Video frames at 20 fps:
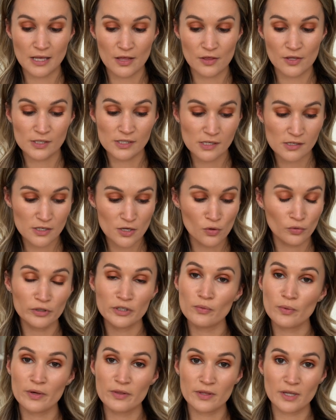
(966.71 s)
This is the
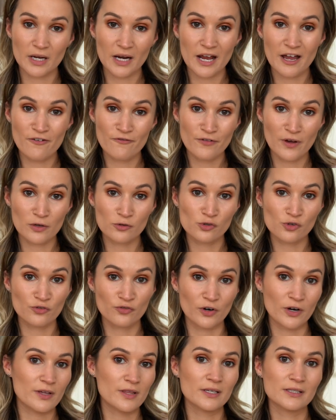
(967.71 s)
only one that I have found so
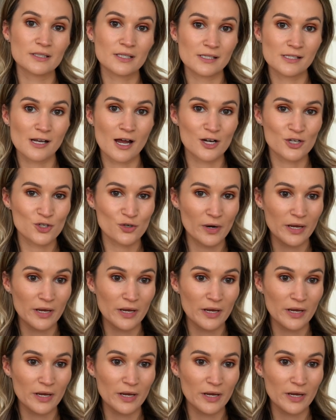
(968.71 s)
far that does not